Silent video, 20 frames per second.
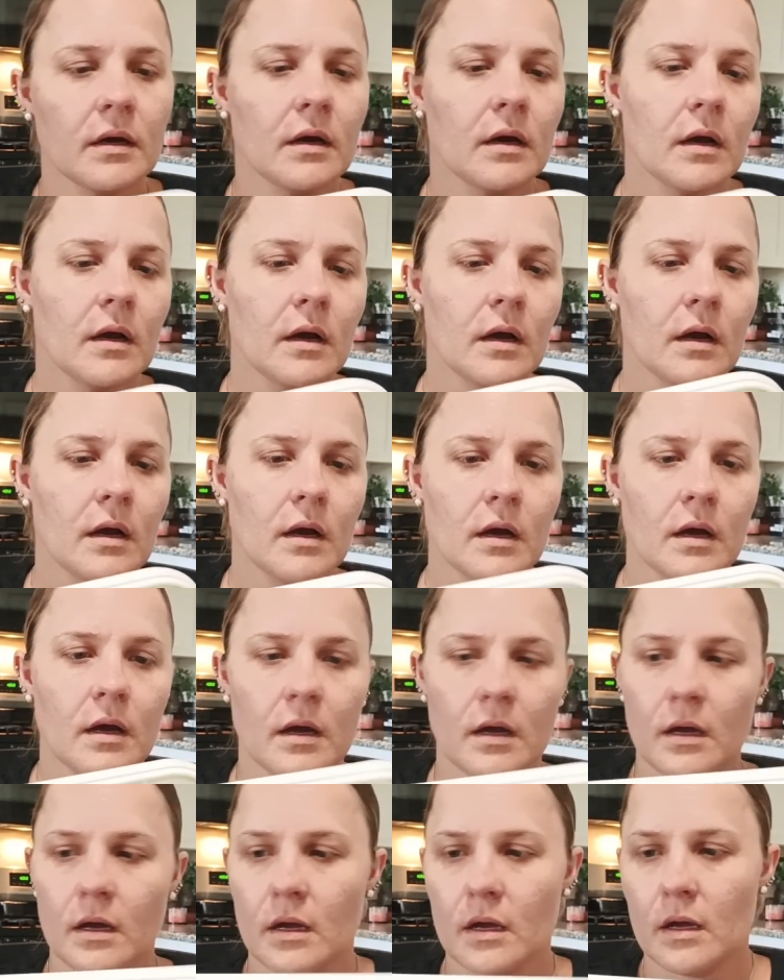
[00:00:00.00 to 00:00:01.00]

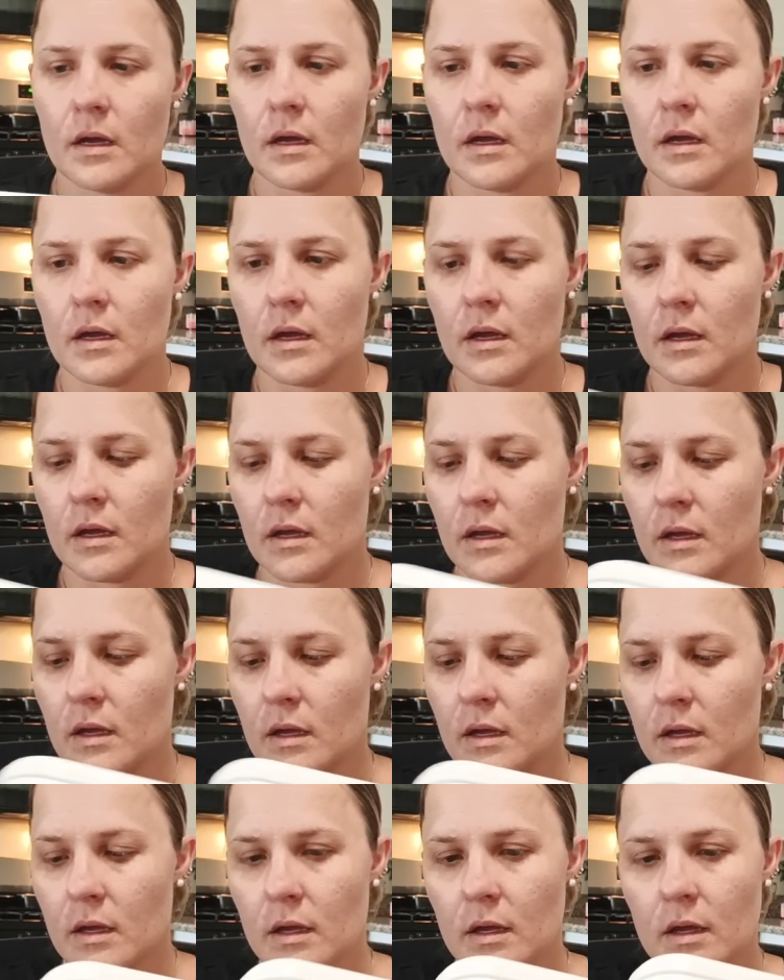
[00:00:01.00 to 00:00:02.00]

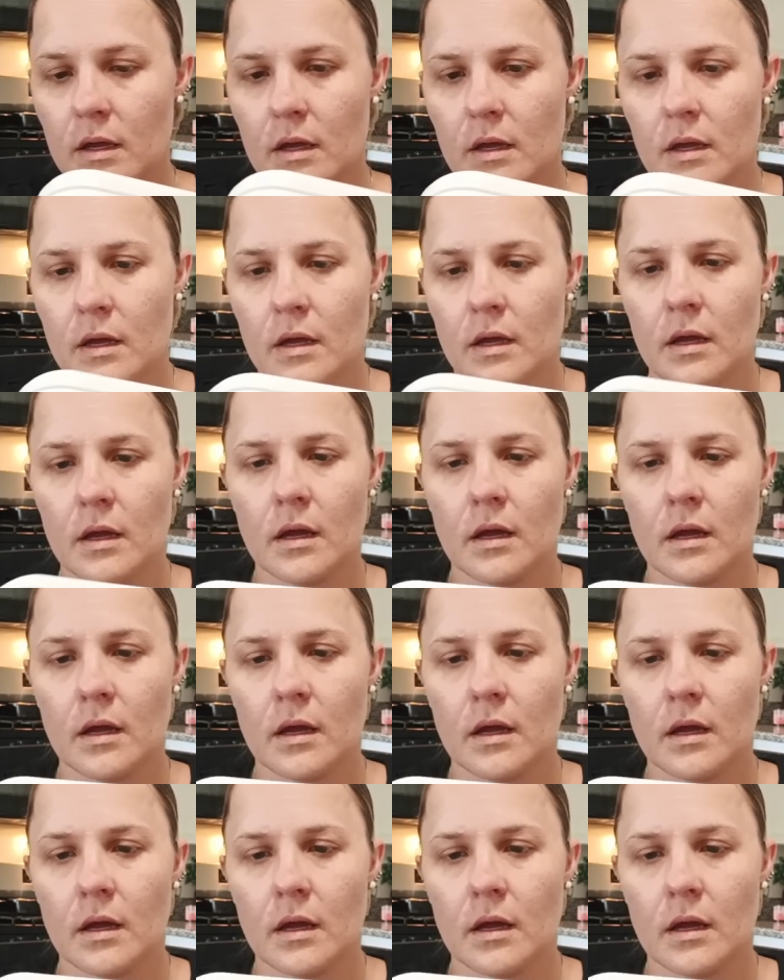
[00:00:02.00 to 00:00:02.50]
(no one is talking)